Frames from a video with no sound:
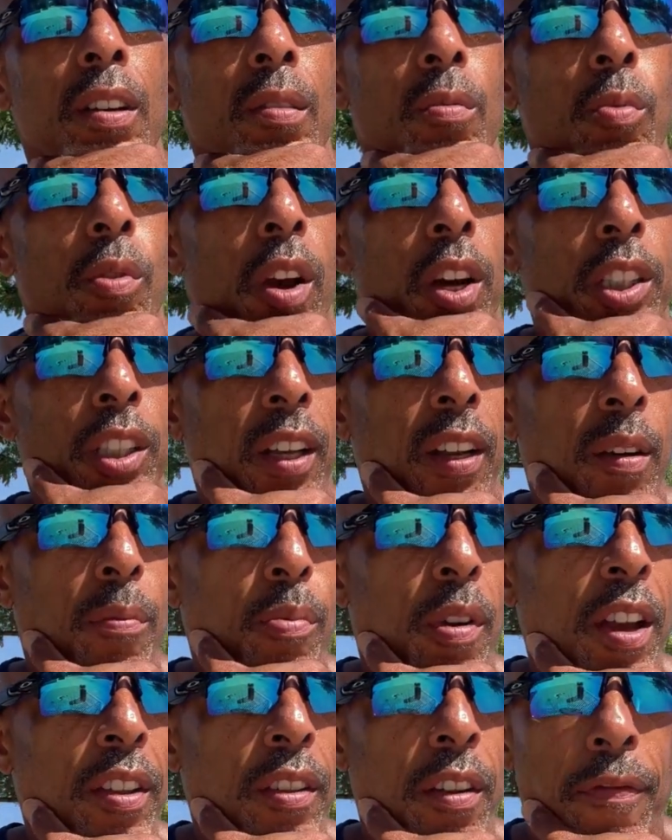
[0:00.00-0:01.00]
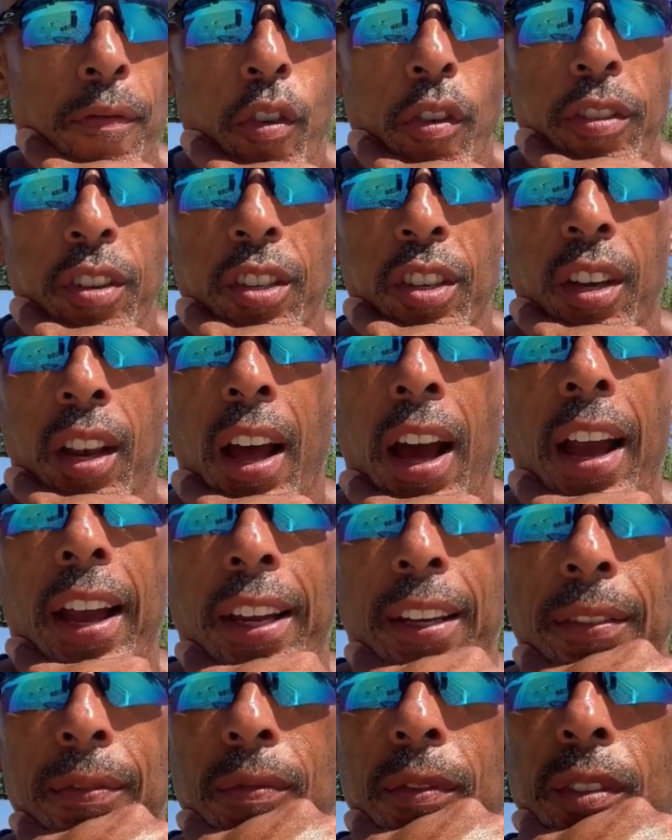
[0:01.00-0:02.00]
we are celebrating the 4th of
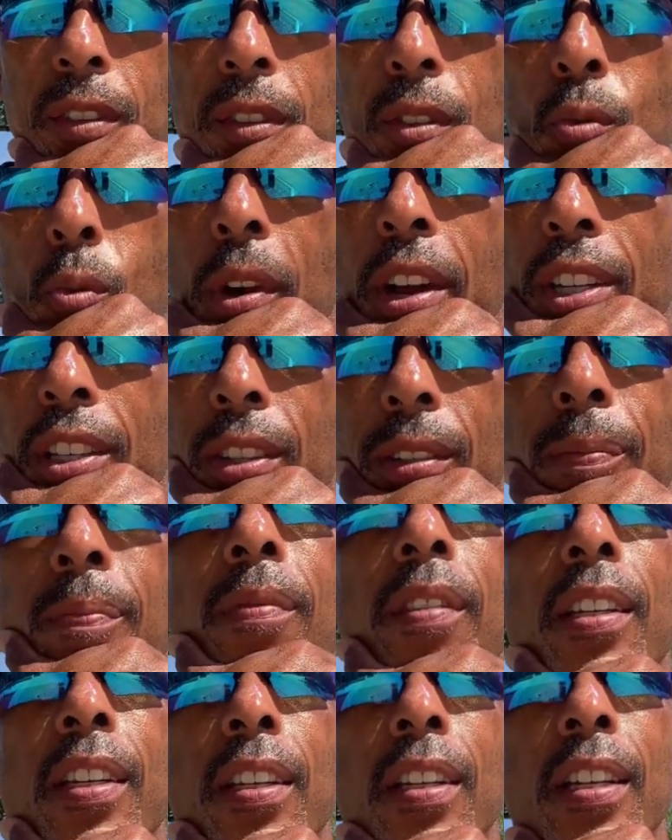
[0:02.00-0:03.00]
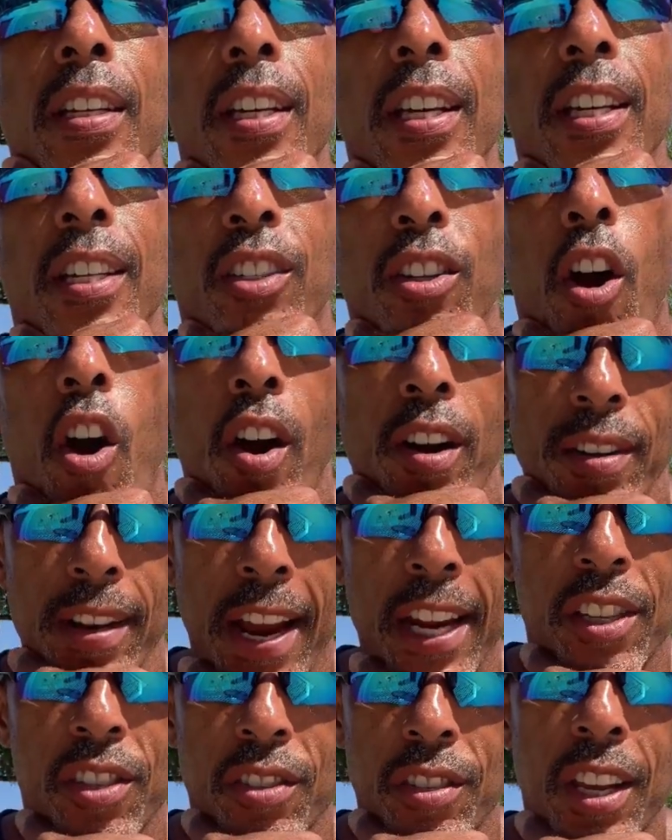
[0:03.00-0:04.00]
July, which is our
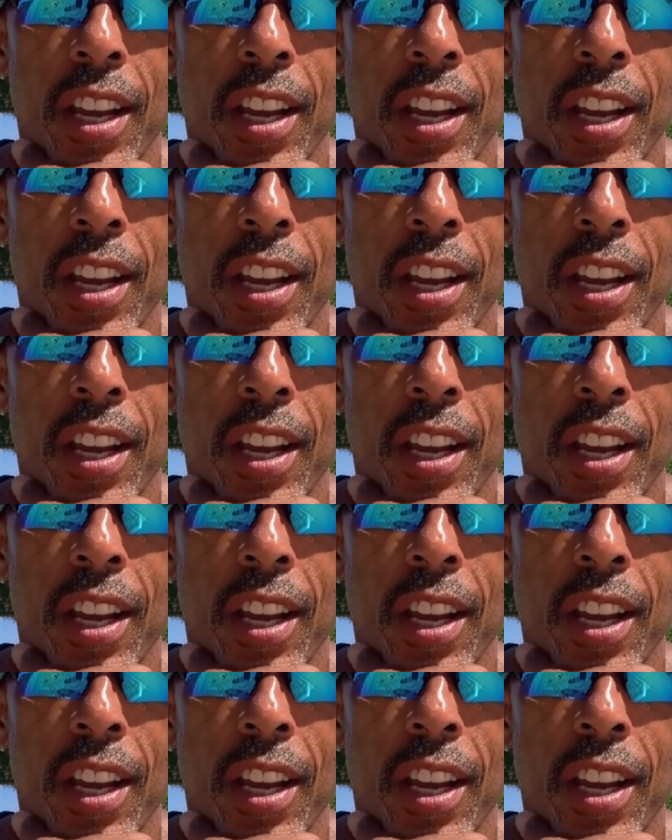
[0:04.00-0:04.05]
nation's